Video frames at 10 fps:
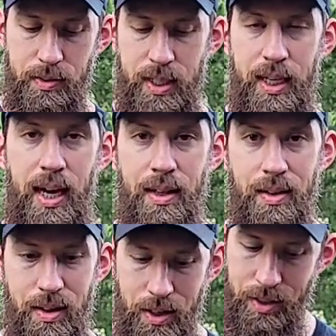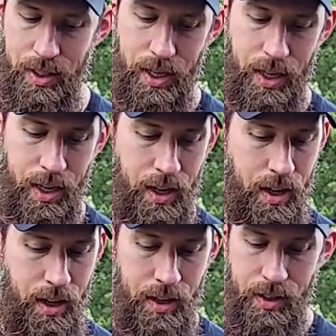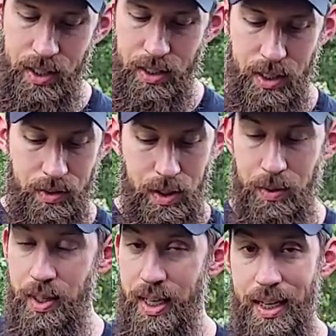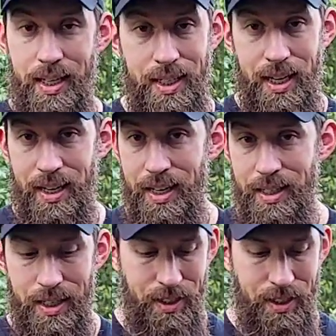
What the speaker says: leaves together, and they'll say, these leaves don't look anything like